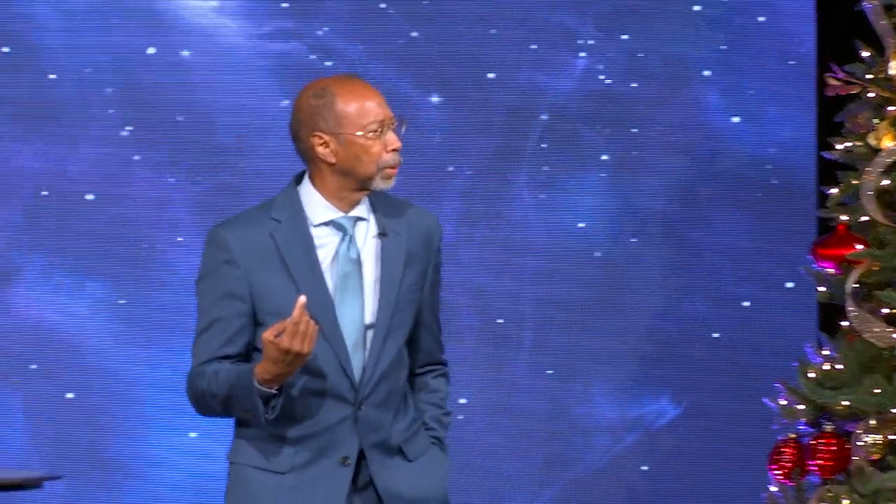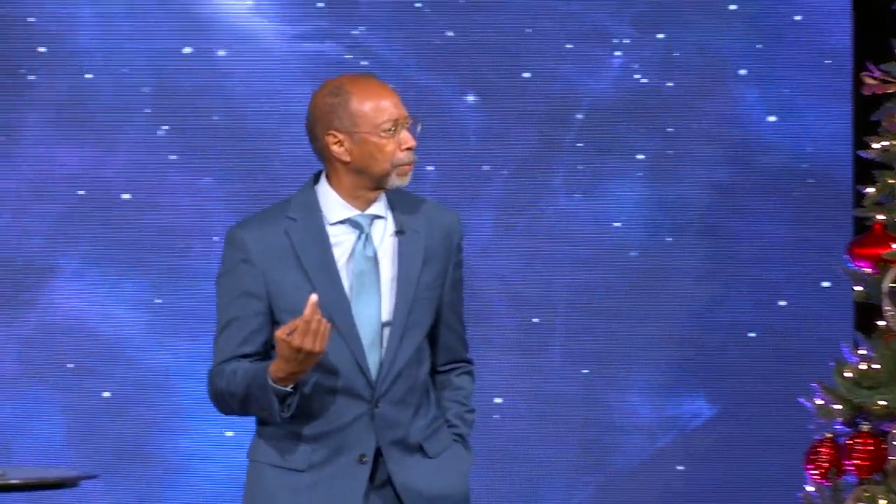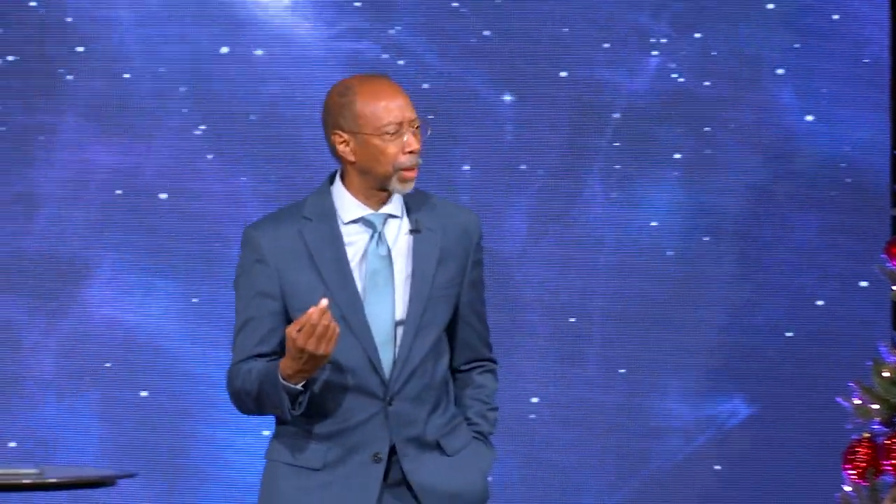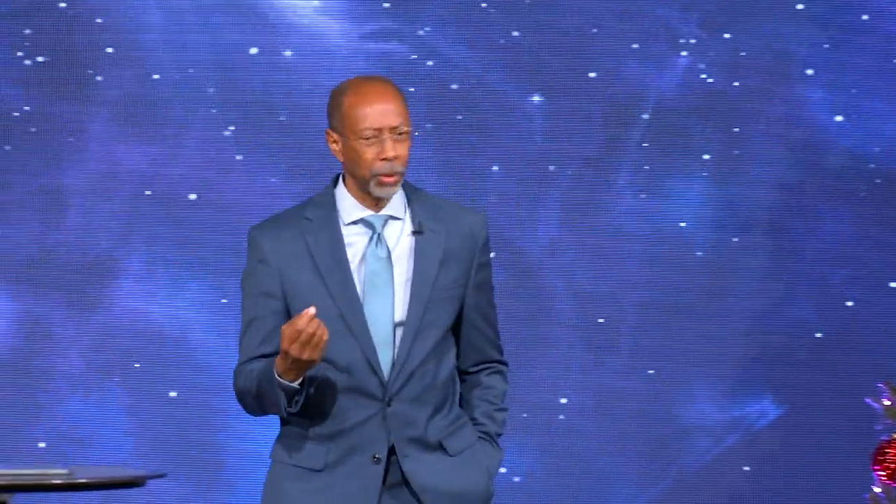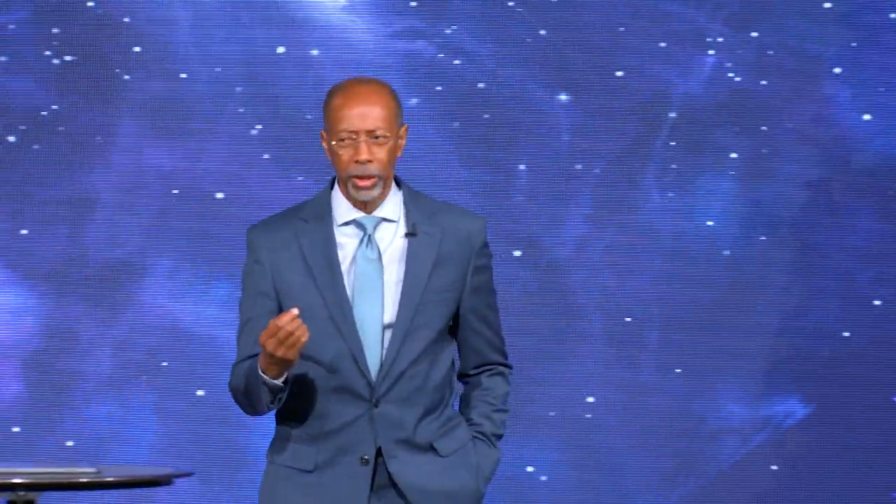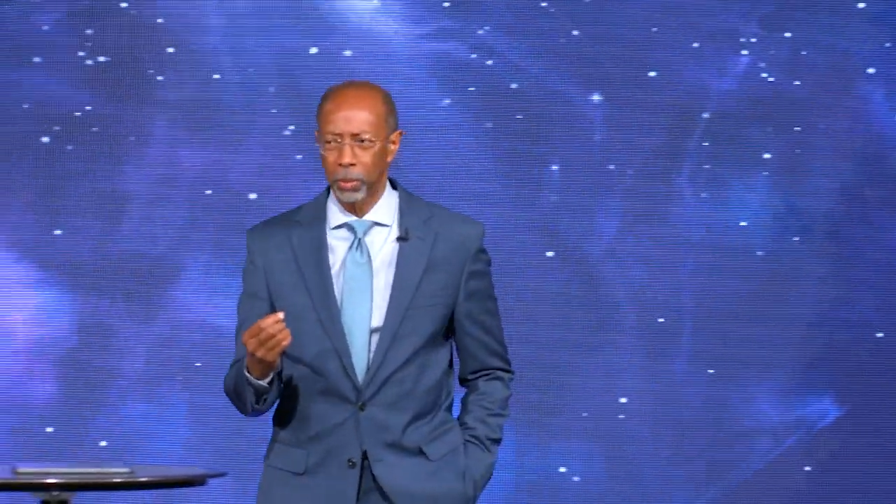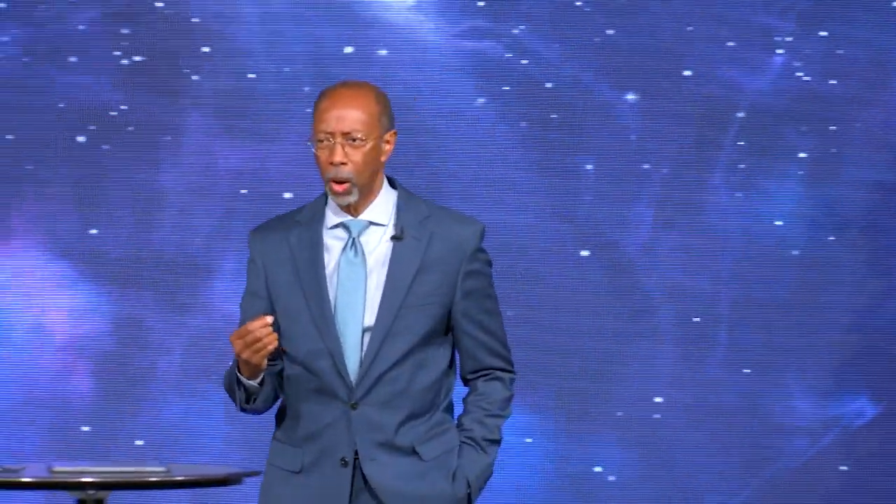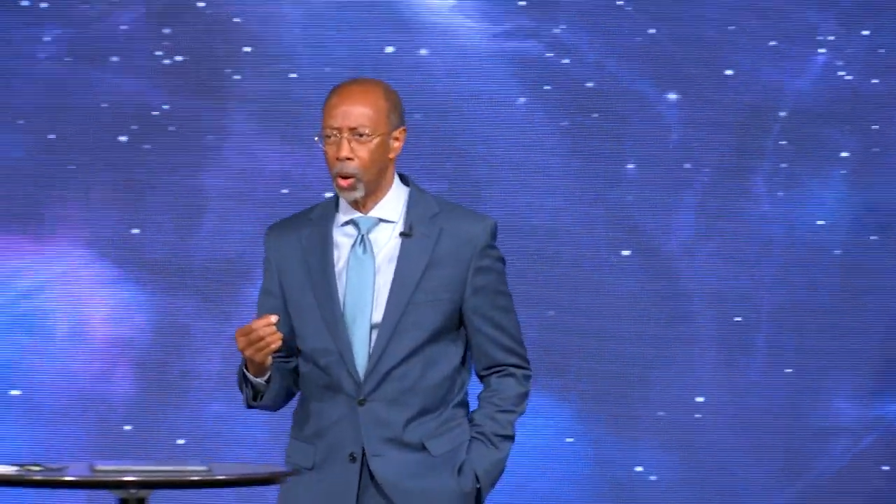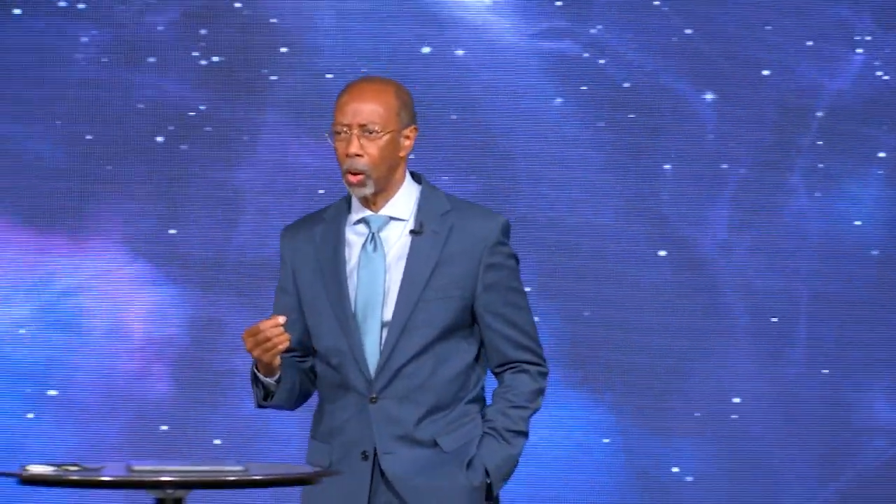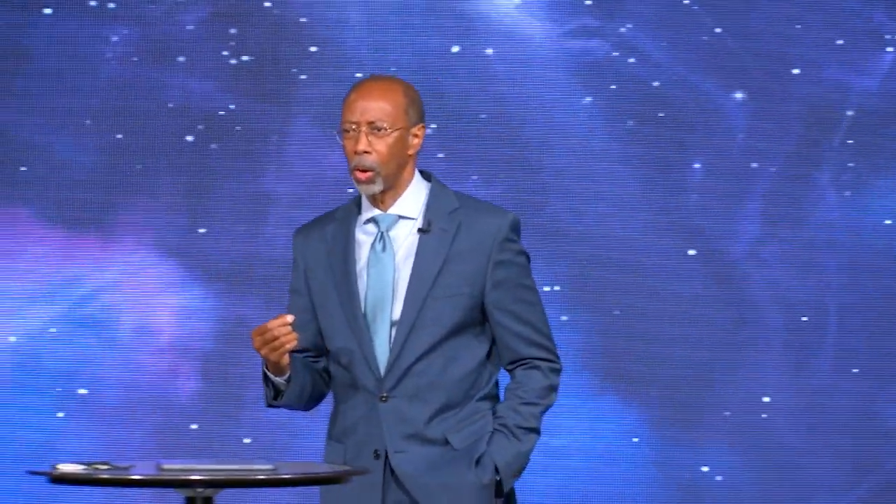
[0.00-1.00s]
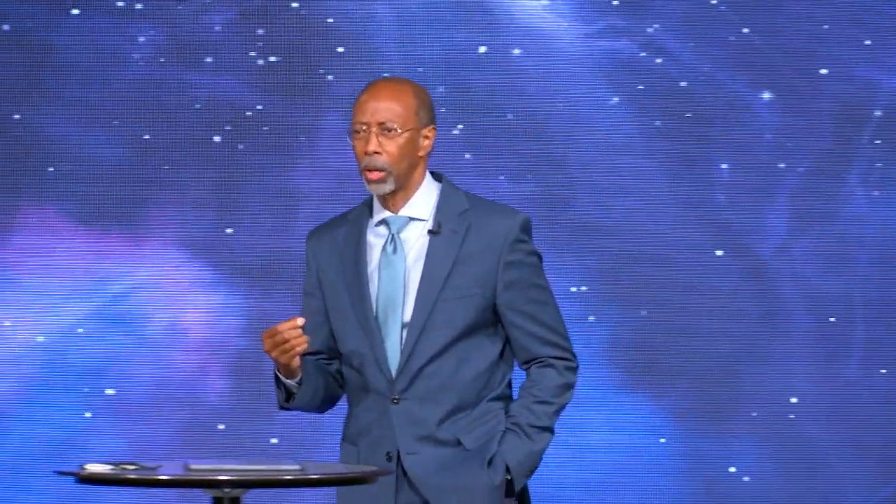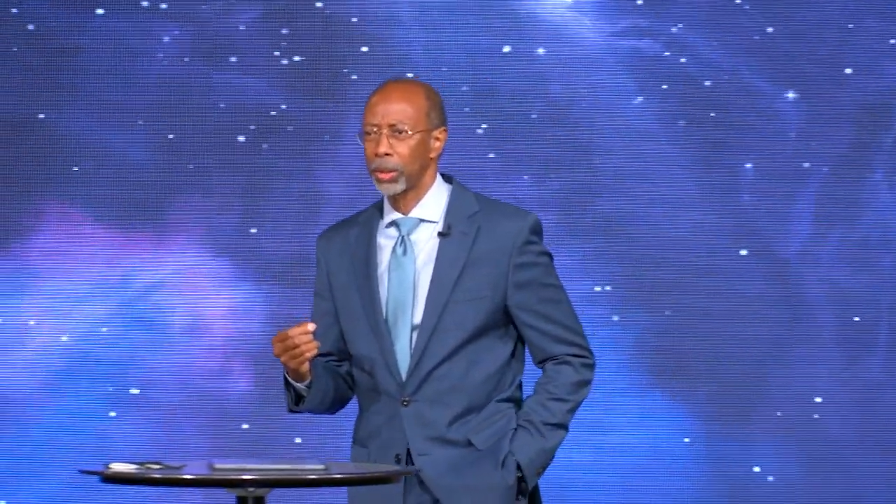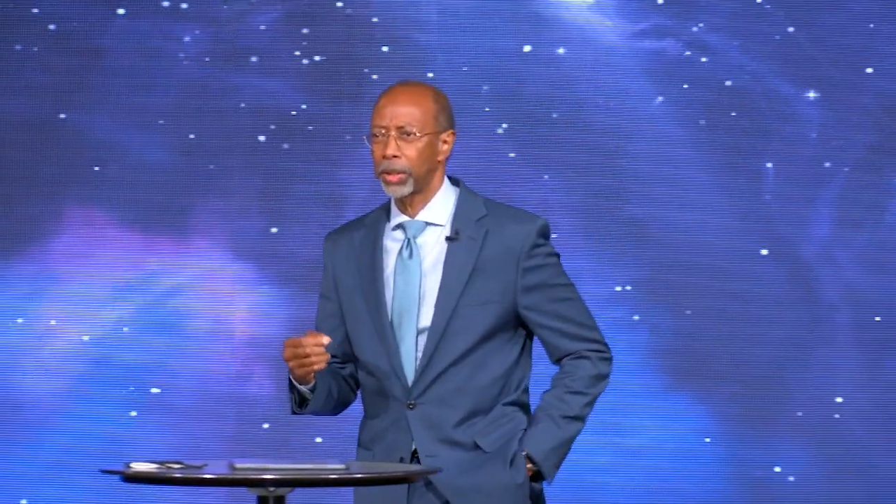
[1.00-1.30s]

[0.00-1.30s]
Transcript: Very small to